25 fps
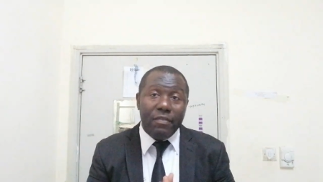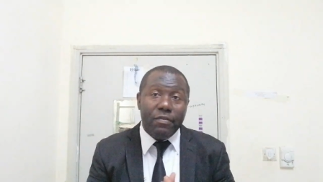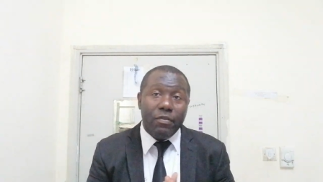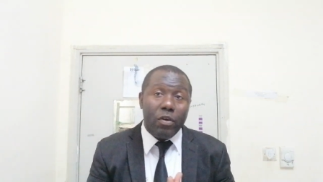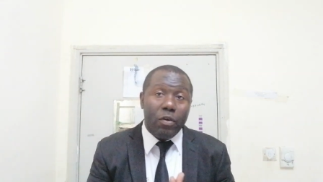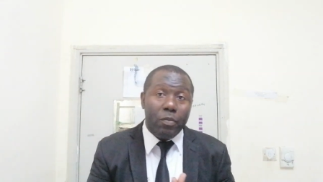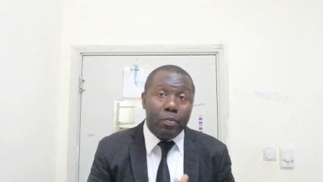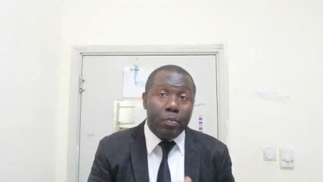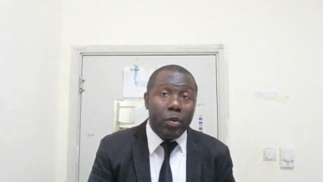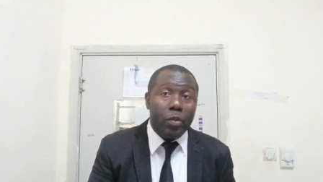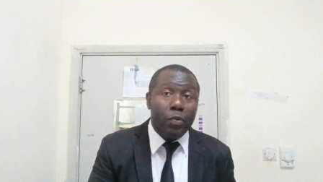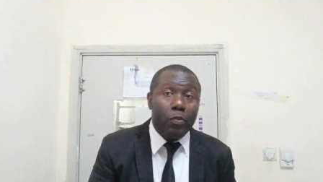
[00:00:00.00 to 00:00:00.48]

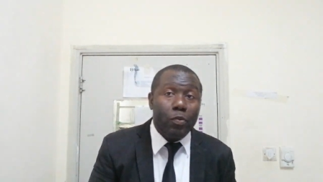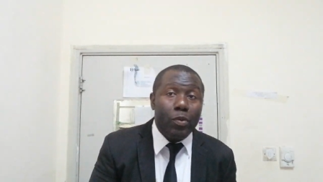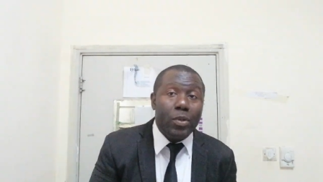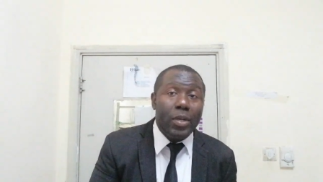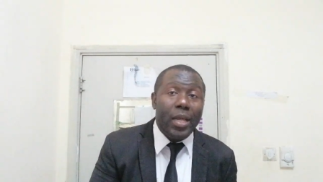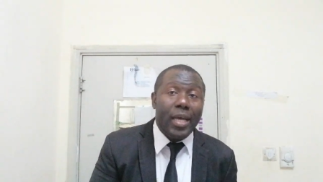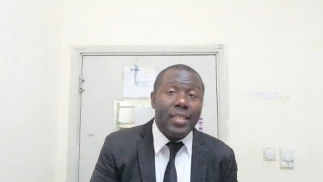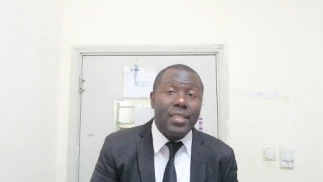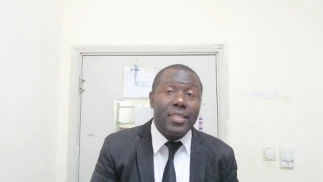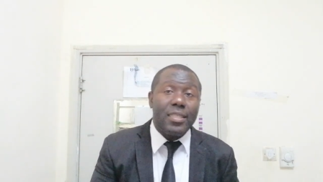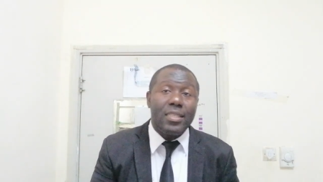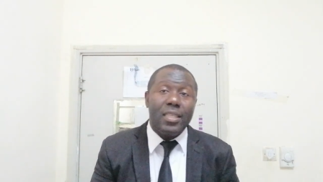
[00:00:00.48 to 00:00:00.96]
of people
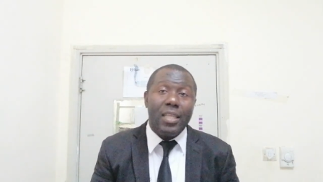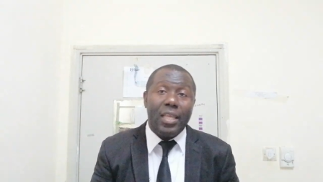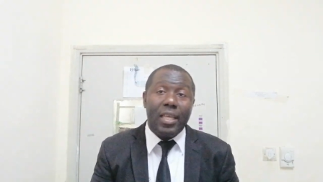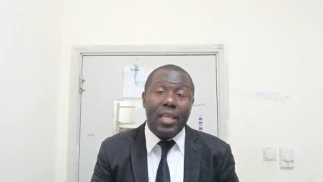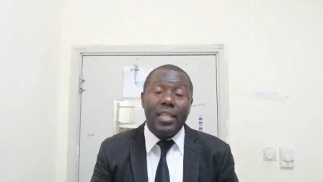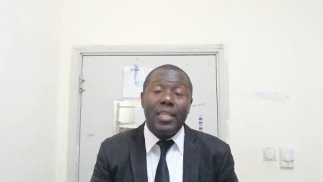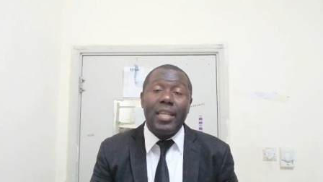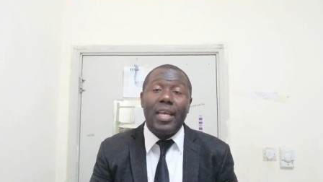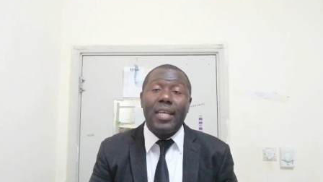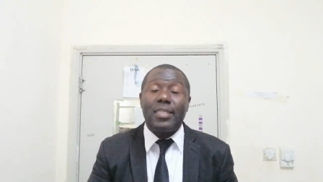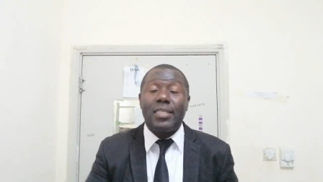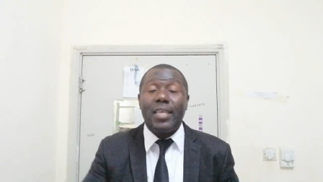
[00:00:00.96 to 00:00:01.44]

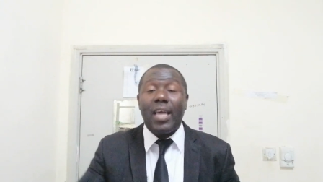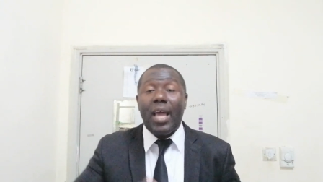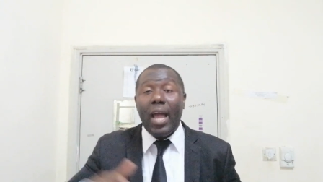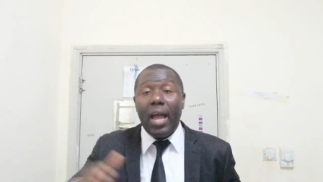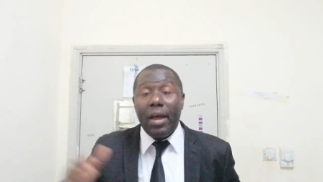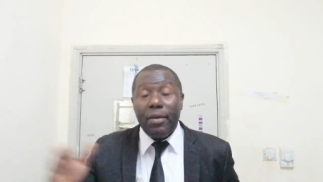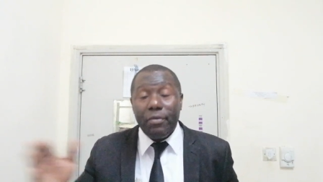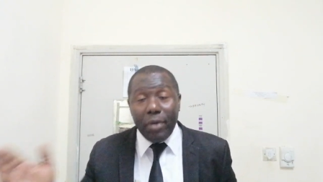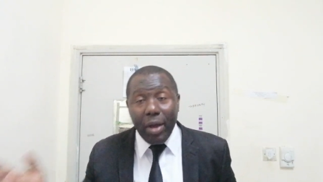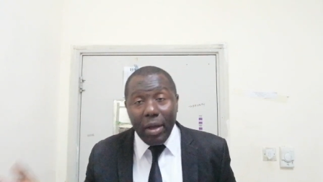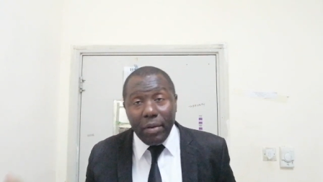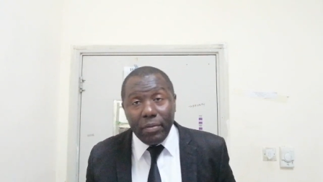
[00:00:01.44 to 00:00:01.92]
that
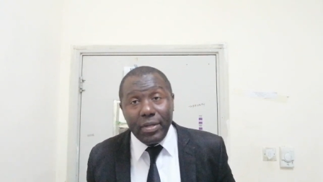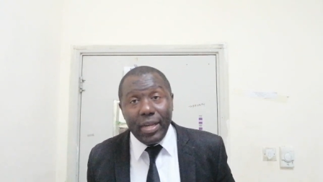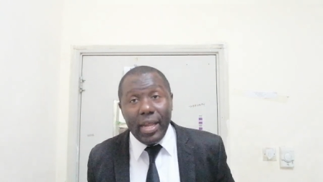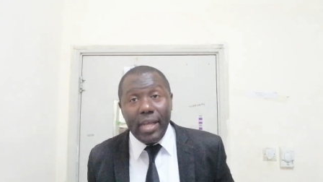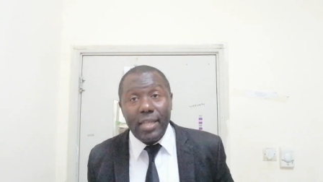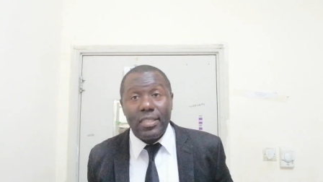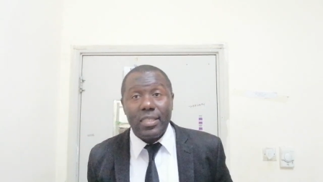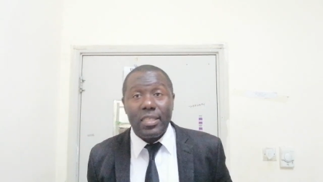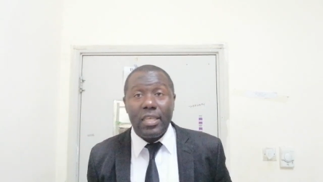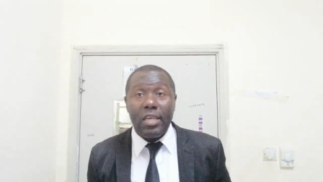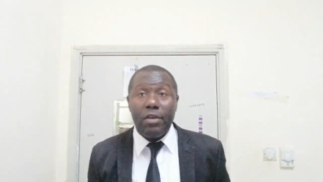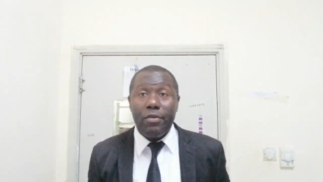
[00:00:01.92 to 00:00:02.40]
are around
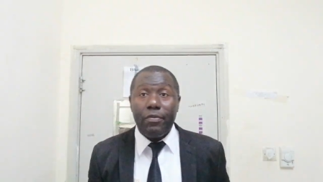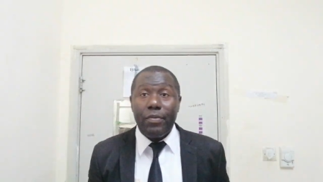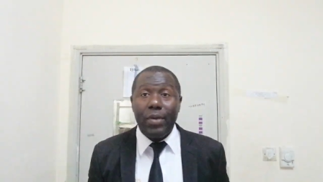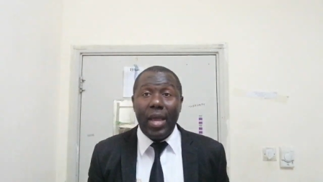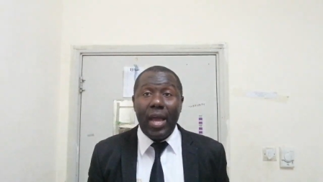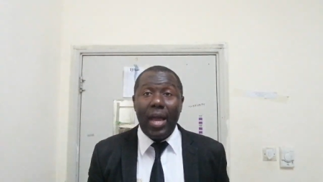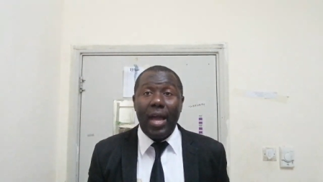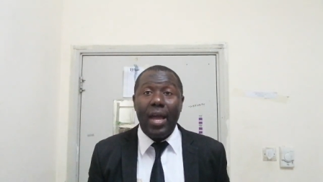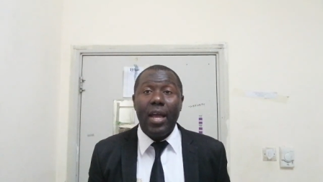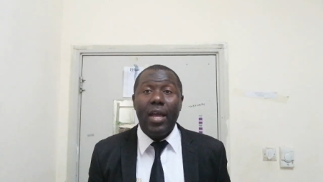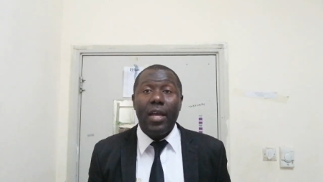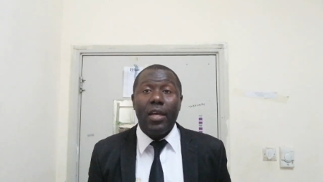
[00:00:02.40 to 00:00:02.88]
that
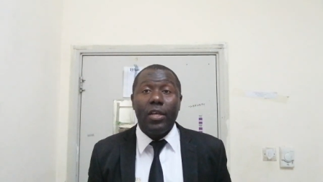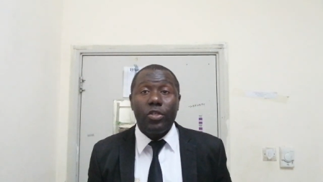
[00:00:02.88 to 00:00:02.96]
area.